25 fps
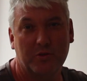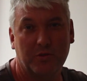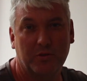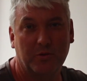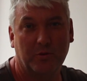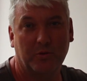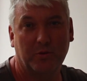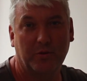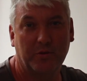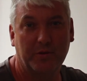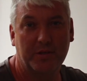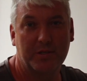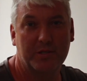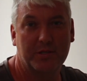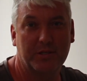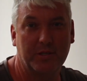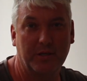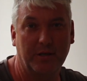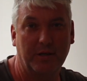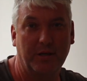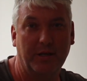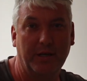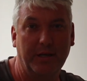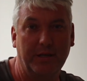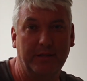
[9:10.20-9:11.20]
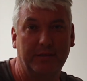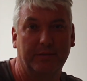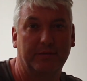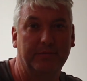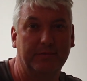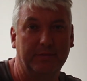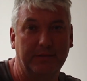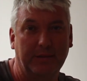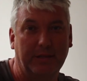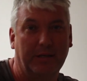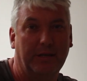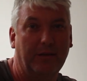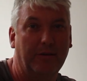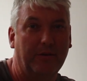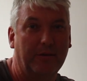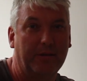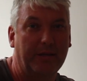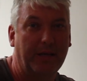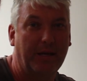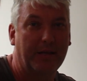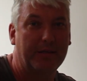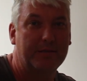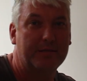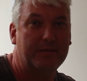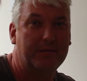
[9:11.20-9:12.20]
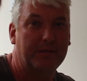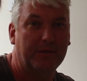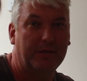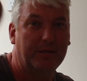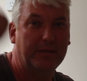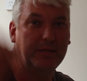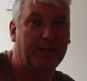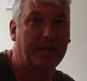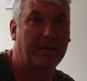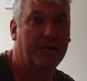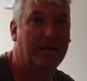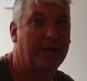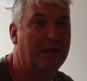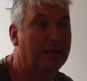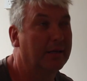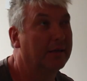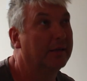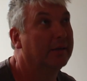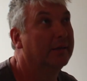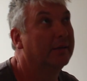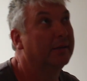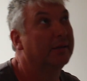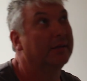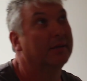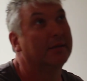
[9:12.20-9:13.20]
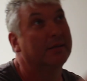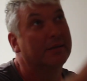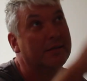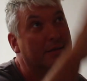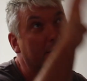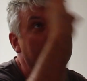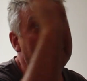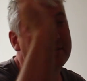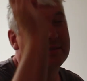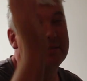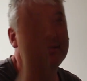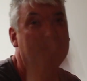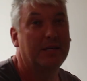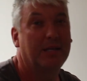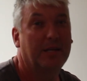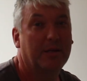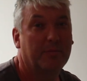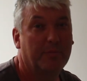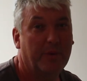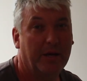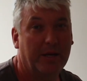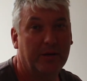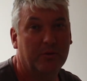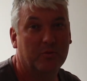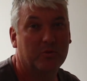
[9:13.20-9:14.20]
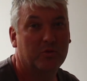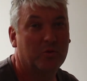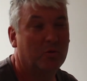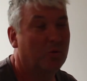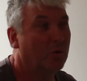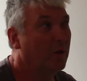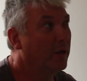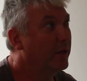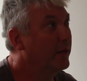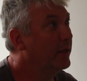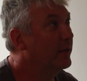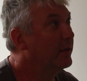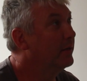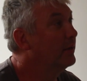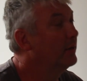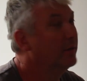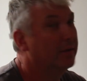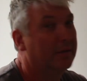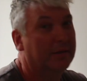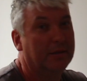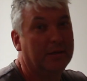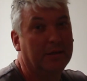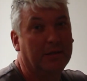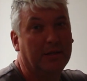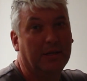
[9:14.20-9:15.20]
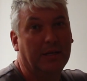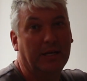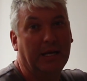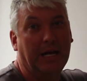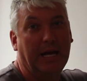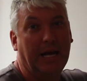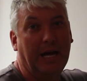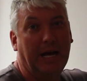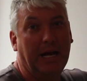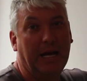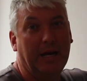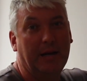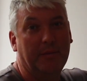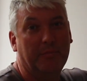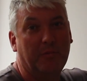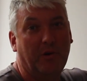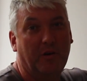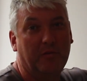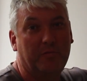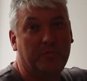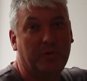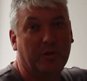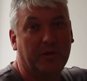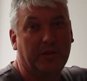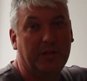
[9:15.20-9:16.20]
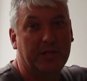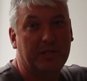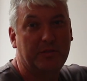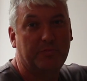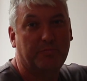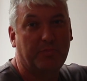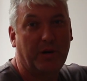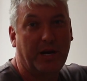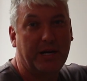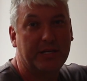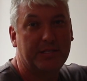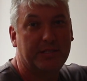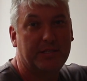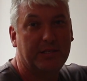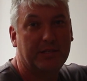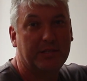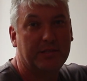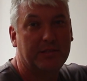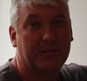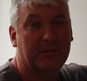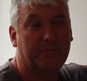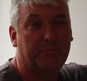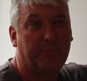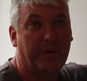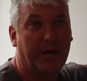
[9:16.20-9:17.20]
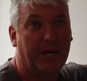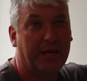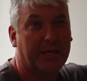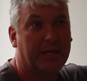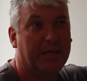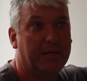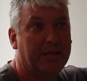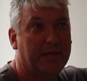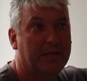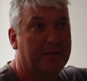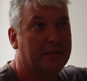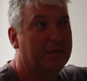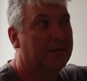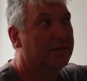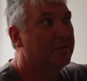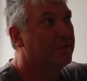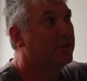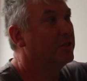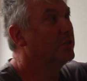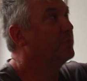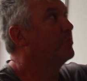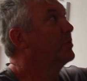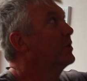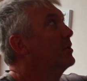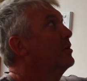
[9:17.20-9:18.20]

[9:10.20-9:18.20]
installed on this side, and on the other side there, ceiling panels all in. I've put these braces back in just